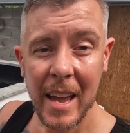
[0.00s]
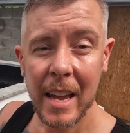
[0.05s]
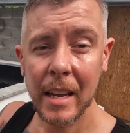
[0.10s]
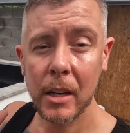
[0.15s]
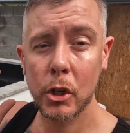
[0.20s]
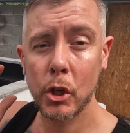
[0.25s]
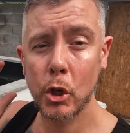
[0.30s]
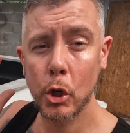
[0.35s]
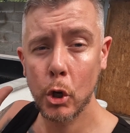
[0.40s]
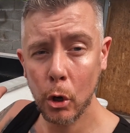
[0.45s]

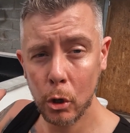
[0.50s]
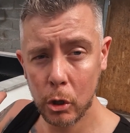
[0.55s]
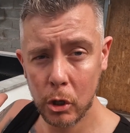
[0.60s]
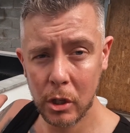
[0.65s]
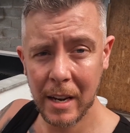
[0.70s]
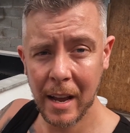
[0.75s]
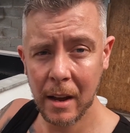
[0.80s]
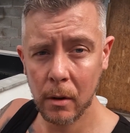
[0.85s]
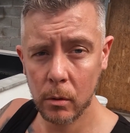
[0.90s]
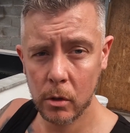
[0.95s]
It's
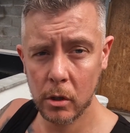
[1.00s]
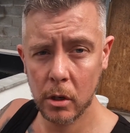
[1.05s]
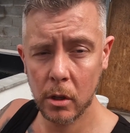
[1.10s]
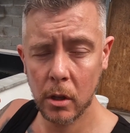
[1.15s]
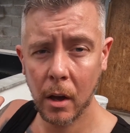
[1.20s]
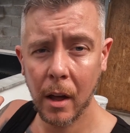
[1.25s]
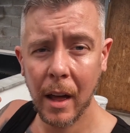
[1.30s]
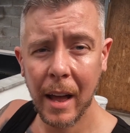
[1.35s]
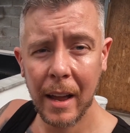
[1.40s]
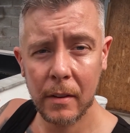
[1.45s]
just down to
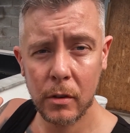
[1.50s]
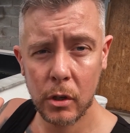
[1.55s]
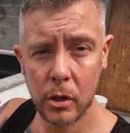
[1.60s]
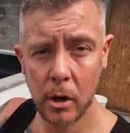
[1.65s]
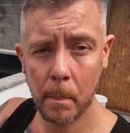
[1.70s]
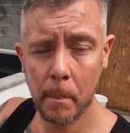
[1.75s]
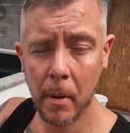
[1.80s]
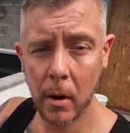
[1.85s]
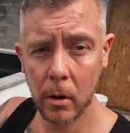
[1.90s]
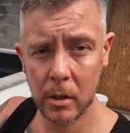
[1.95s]
the
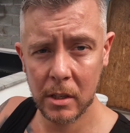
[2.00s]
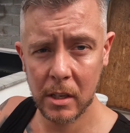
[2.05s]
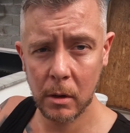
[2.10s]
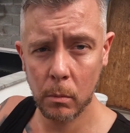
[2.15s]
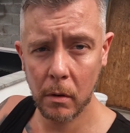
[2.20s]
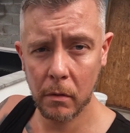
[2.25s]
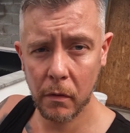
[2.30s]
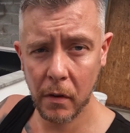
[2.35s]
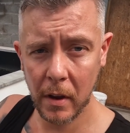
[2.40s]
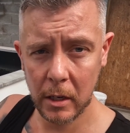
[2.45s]
livestock policy
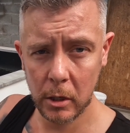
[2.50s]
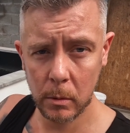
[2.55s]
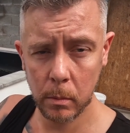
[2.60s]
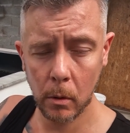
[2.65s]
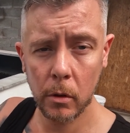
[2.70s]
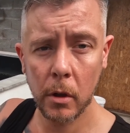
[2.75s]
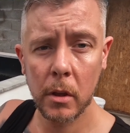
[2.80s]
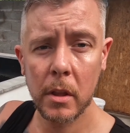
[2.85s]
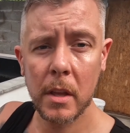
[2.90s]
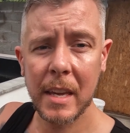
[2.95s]
with
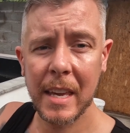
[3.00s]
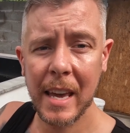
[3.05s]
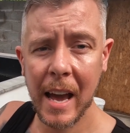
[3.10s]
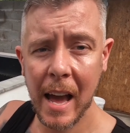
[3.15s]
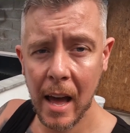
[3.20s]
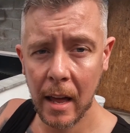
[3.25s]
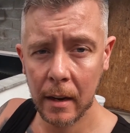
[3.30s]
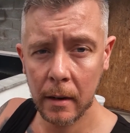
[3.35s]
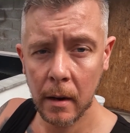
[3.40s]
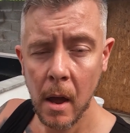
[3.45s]
Facebook that they
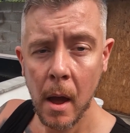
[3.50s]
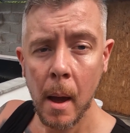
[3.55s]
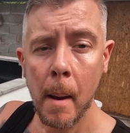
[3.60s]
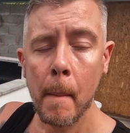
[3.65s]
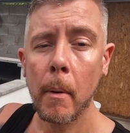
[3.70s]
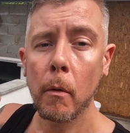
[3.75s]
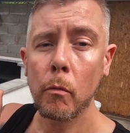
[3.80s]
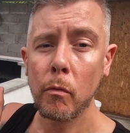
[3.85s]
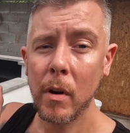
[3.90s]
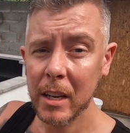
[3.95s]
can.
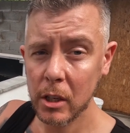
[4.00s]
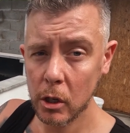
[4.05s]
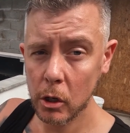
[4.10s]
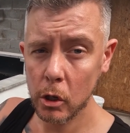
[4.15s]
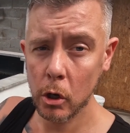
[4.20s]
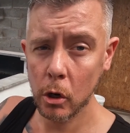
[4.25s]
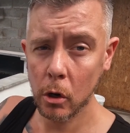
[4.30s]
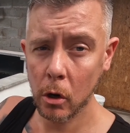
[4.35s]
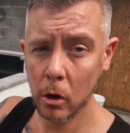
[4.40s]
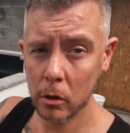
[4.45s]
But rest
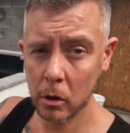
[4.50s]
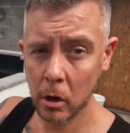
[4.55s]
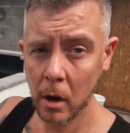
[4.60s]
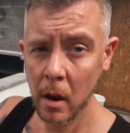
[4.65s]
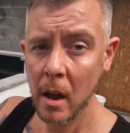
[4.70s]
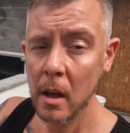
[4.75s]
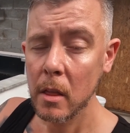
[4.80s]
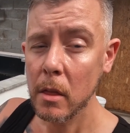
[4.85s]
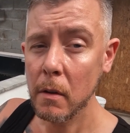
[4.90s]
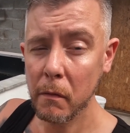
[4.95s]
assured,
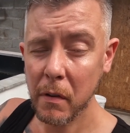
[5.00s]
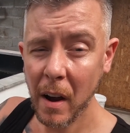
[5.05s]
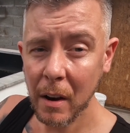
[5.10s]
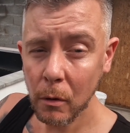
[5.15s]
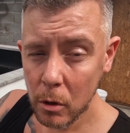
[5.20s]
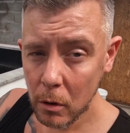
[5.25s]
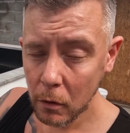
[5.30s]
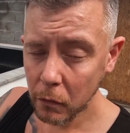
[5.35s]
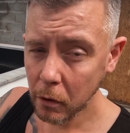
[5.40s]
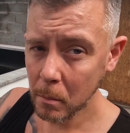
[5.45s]
the
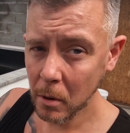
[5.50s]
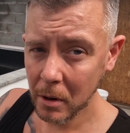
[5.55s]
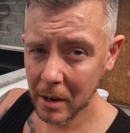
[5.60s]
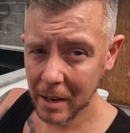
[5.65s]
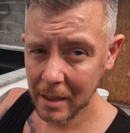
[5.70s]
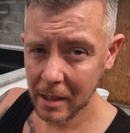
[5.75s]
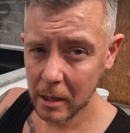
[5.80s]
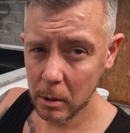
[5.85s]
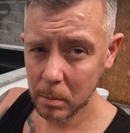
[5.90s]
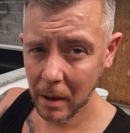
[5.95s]
value for
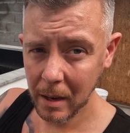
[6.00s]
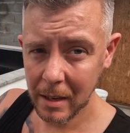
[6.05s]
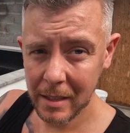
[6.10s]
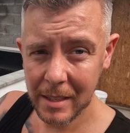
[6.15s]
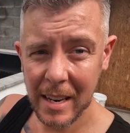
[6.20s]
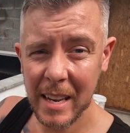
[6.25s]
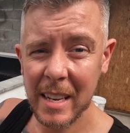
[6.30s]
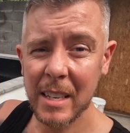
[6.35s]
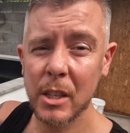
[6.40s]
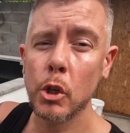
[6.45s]
money in this place
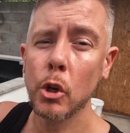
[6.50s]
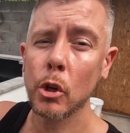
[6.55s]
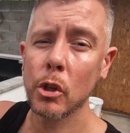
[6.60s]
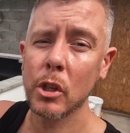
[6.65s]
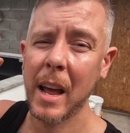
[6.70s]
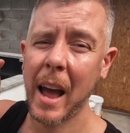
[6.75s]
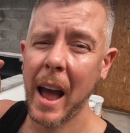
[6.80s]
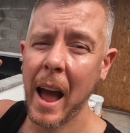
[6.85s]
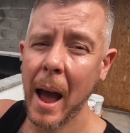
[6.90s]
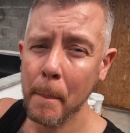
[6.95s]
is
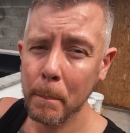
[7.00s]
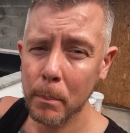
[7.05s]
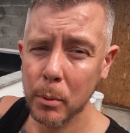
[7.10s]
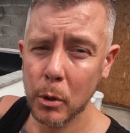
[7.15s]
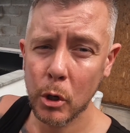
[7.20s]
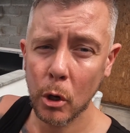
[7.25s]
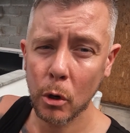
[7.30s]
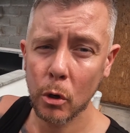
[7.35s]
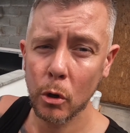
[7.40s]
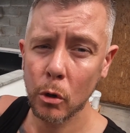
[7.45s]
just
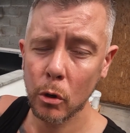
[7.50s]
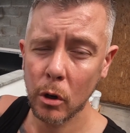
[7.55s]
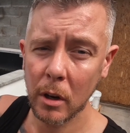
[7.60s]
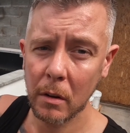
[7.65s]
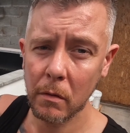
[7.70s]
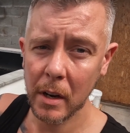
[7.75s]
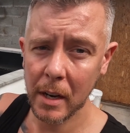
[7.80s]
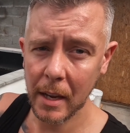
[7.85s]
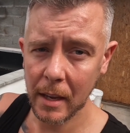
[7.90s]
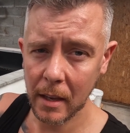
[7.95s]

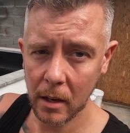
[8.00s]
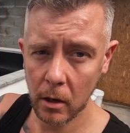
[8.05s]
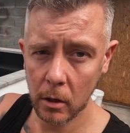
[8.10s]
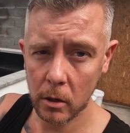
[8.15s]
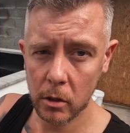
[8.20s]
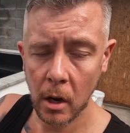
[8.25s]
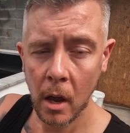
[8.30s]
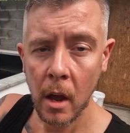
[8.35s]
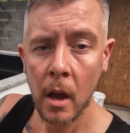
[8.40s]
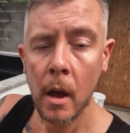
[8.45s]
absolutely
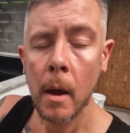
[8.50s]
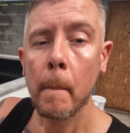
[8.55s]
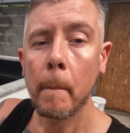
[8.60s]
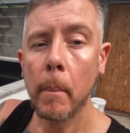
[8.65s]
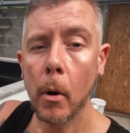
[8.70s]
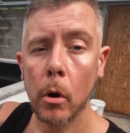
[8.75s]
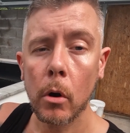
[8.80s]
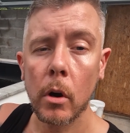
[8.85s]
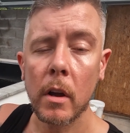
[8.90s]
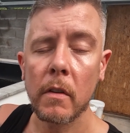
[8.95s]
ridiculous.
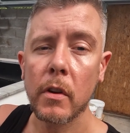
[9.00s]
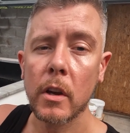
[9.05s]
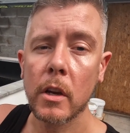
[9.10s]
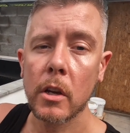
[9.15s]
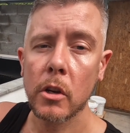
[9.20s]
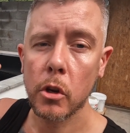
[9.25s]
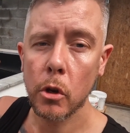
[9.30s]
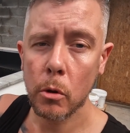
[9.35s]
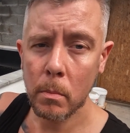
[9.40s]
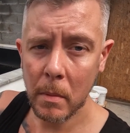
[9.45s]
But if you
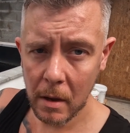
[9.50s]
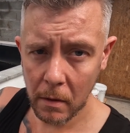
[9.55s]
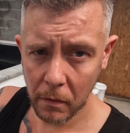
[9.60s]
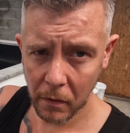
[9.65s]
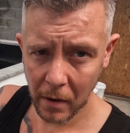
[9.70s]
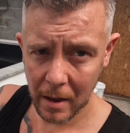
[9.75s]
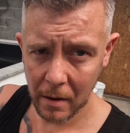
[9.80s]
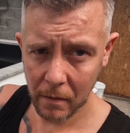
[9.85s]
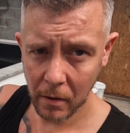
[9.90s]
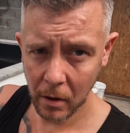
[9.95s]
can do me a
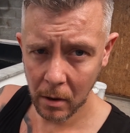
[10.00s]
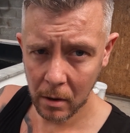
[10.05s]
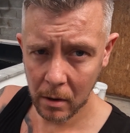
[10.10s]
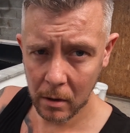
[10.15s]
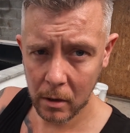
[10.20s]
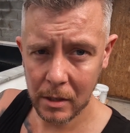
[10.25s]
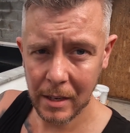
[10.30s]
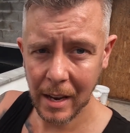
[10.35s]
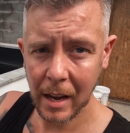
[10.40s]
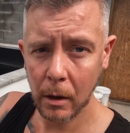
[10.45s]
favour,
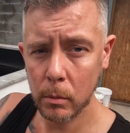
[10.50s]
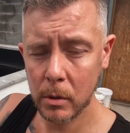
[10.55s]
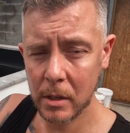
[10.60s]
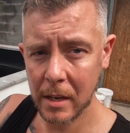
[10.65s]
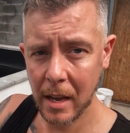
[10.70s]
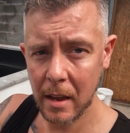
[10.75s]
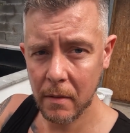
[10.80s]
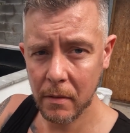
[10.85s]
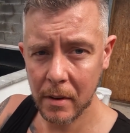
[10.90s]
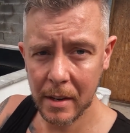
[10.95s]
because it helps
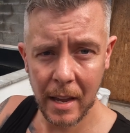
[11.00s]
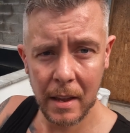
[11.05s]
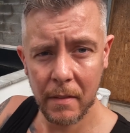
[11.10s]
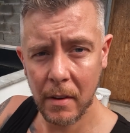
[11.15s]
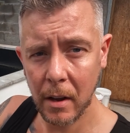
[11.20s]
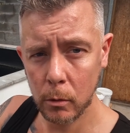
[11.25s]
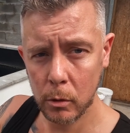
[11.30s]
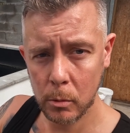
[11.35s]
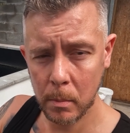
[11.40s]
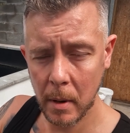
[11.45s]
Dave and Dave
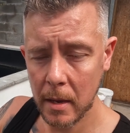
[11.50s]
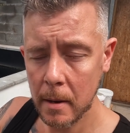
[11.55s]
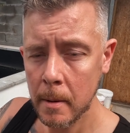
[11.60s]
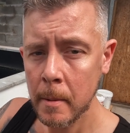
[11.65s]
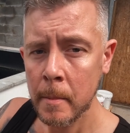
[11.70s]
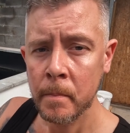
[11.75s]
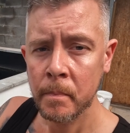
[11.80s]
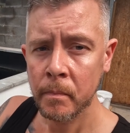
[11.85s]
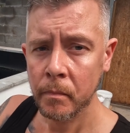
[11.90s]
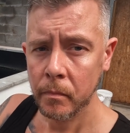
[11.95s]
helps me,
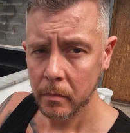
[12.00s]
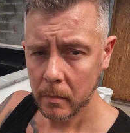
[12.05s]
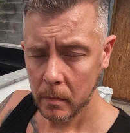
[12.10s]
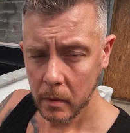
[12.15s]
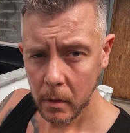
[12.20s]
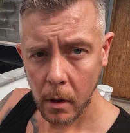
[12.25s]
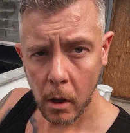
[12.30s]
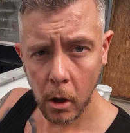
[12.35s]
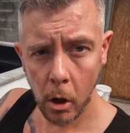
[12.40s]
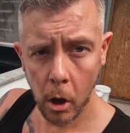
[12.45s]

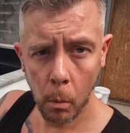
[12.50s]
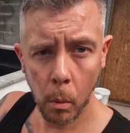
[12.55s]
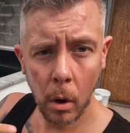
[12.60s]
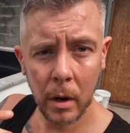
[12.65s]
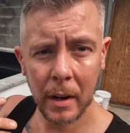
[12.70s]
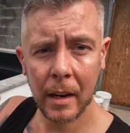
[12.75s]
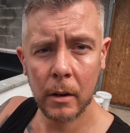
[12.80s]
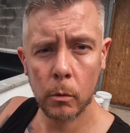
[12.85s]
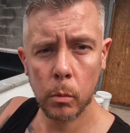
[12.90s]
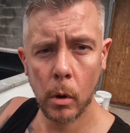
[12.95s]
uh,
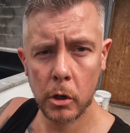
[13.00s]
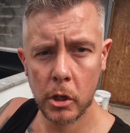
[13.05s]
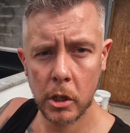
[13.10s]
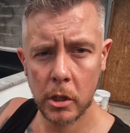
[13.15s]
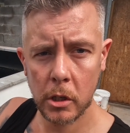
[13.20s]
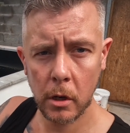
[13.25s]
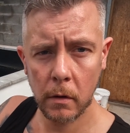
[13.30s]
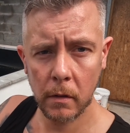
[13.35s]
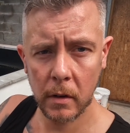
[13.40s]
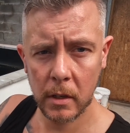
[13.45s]
one hand
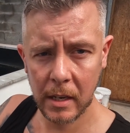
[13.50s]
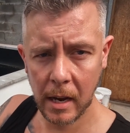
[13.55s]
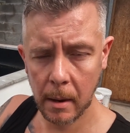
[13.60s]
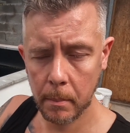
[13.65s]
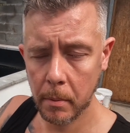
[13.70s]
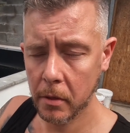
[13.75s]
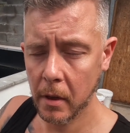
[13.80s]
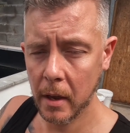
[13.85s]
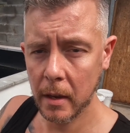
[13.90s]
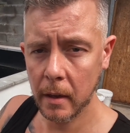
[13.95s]
washes the other type
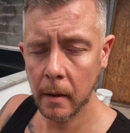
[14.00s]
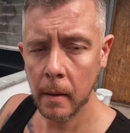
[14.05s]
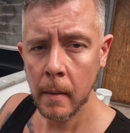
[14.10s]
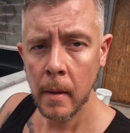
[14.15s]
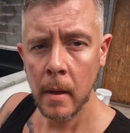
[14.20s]
of thing.